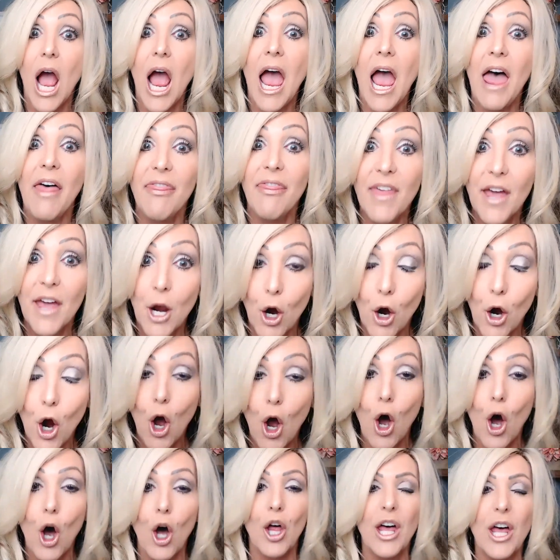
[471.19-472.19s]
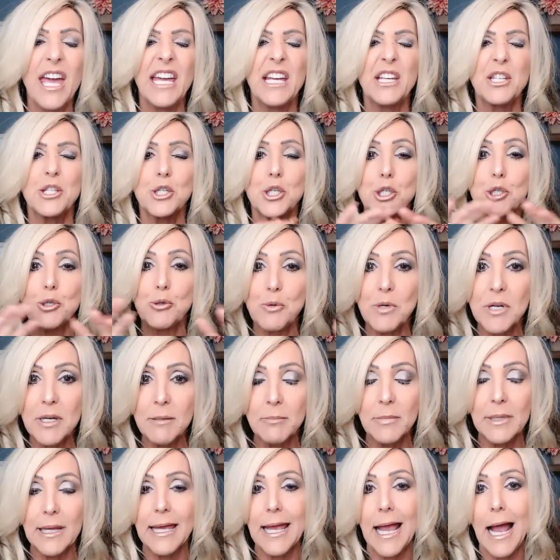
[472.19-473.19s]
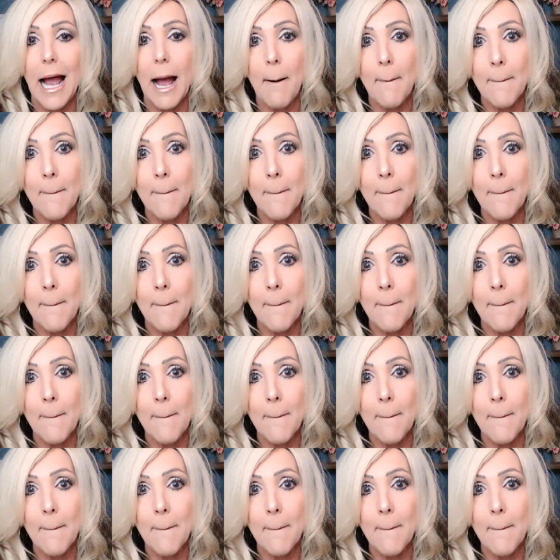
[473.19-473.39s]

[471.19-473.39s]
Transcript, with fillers: and they are all extremely